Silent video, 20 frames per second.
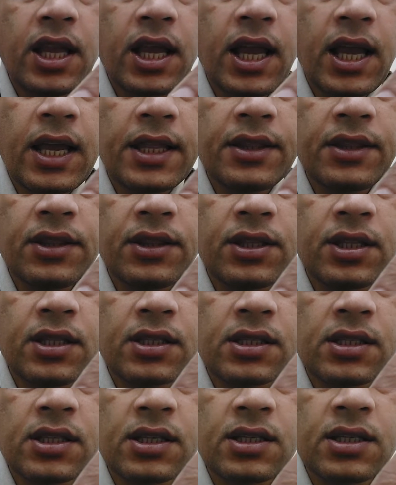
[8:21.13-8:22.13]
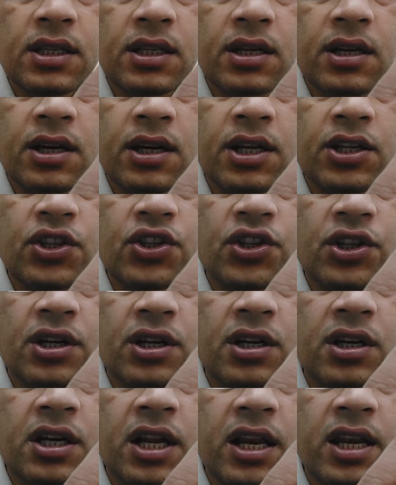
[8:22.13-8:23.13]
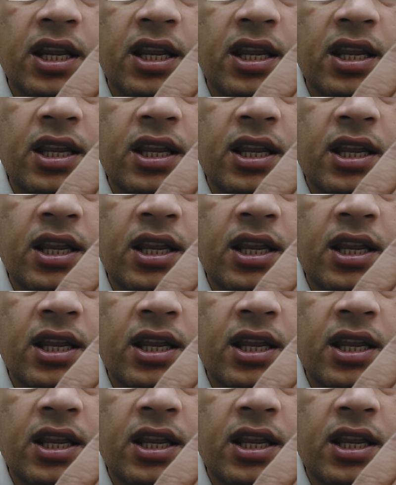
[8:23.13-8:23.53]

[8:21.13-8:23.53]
and this is the ridge running